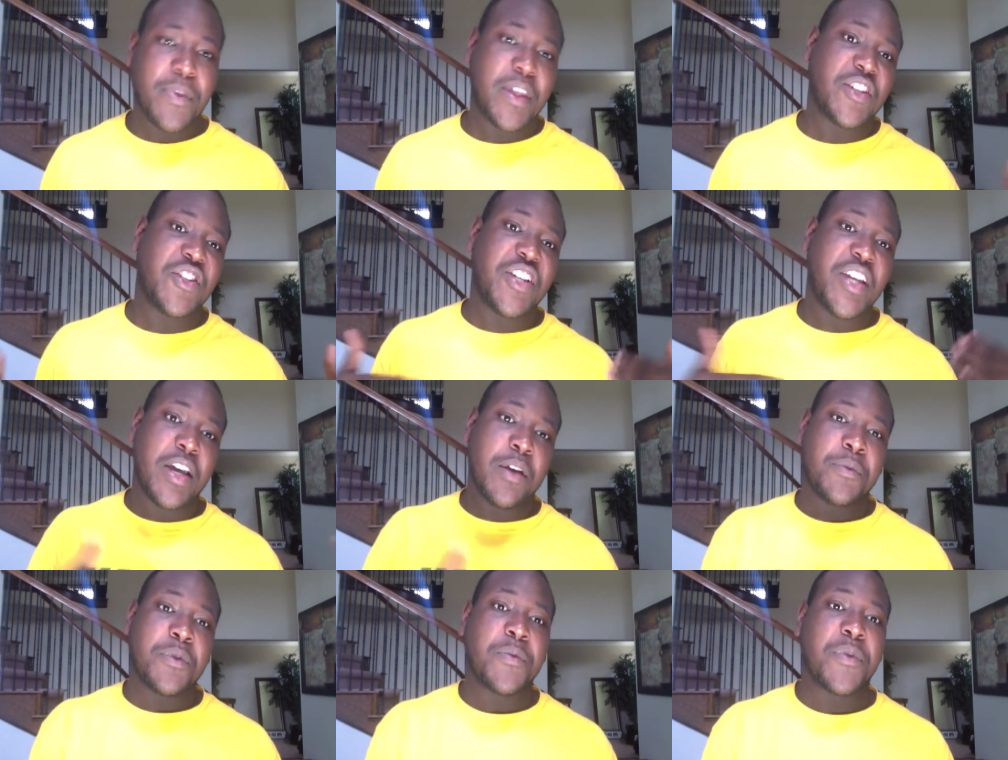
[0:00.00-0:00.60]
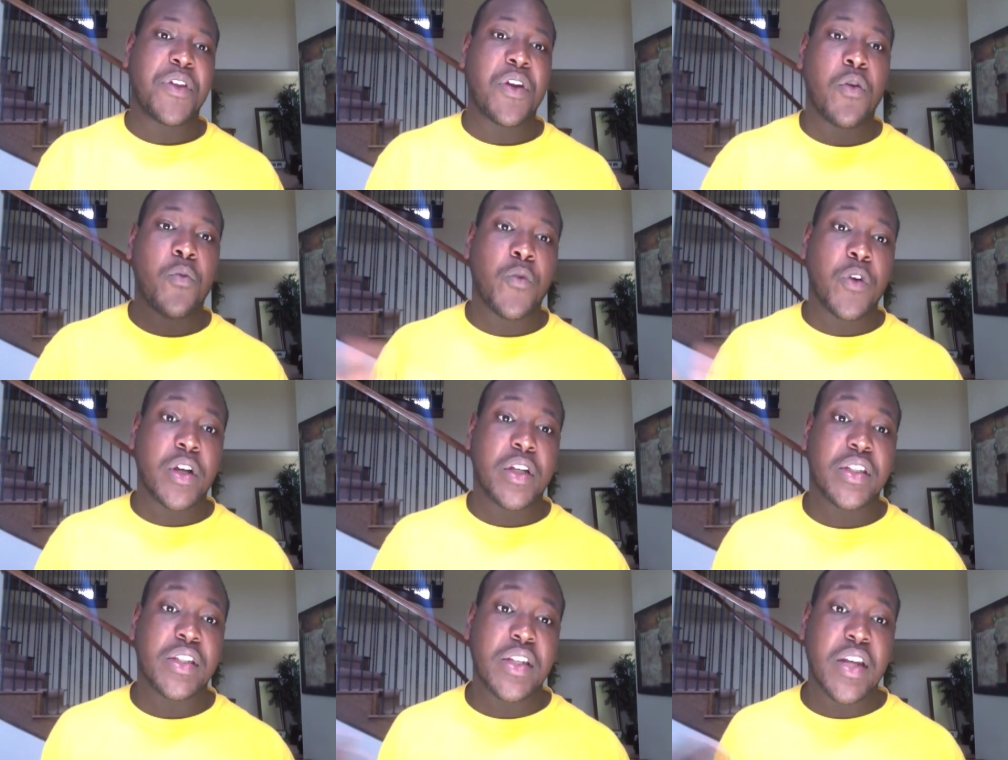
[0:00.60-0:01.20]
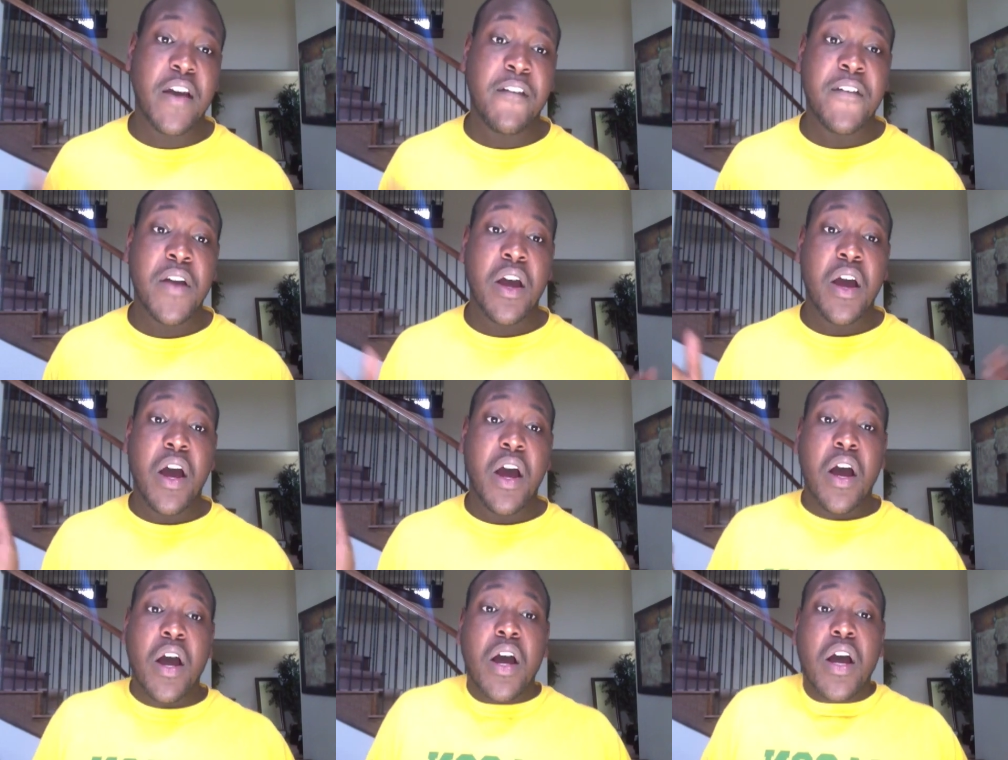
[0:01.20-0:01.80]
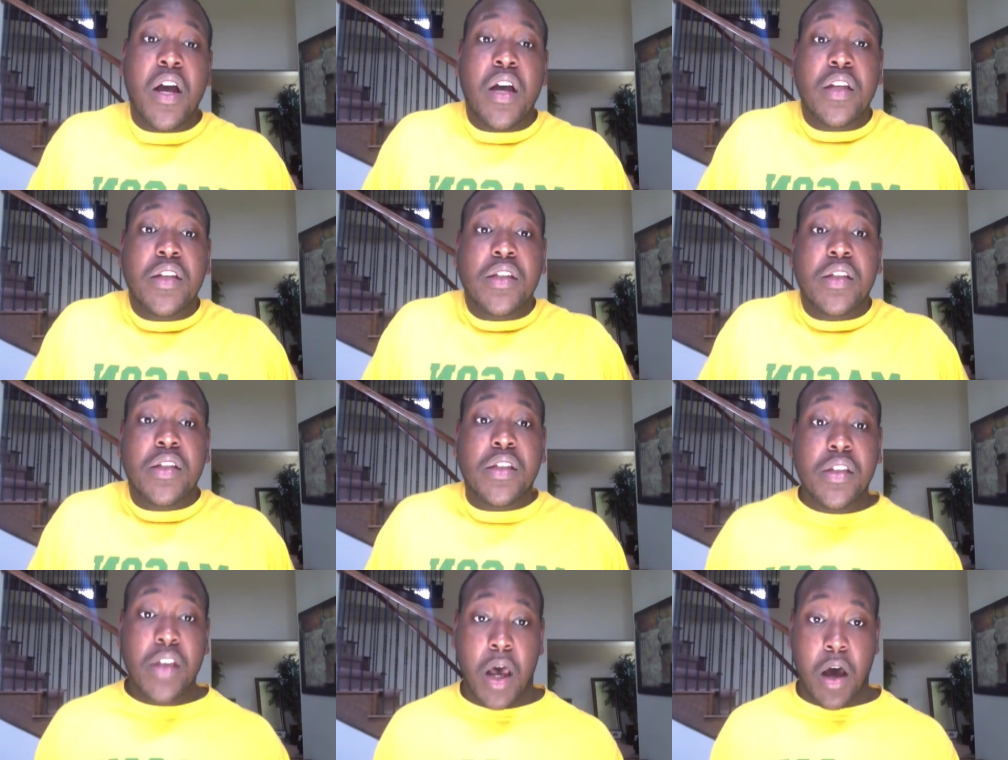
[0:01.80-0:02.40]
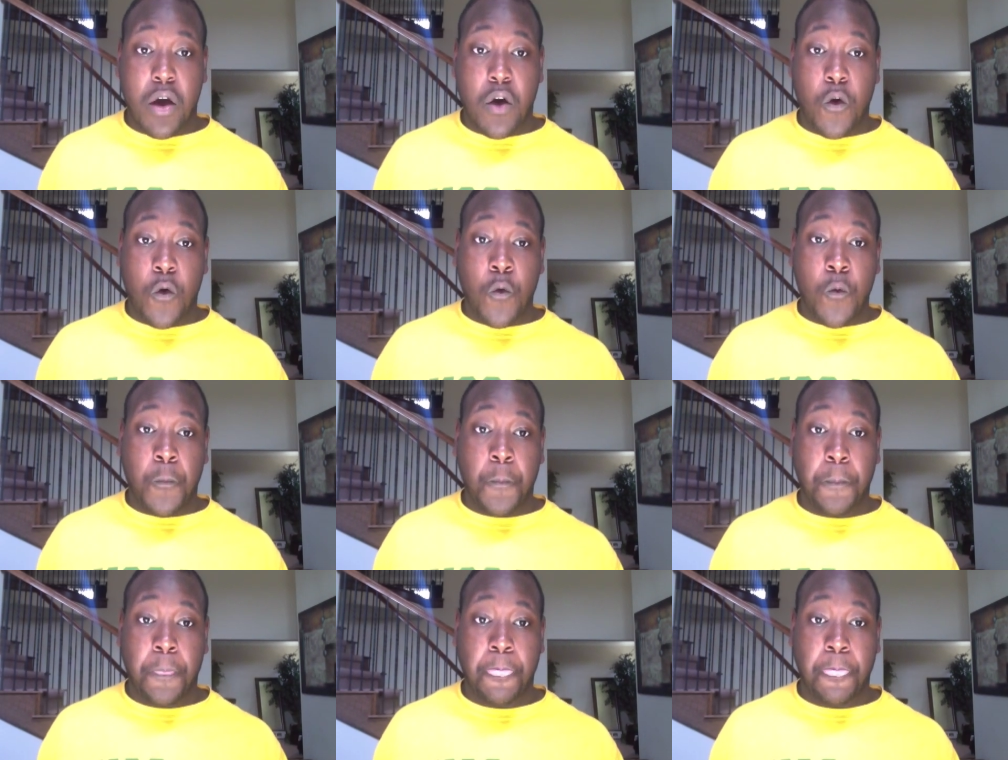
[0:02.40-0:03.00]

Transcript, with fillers: Like she helped him with homework and stuff. So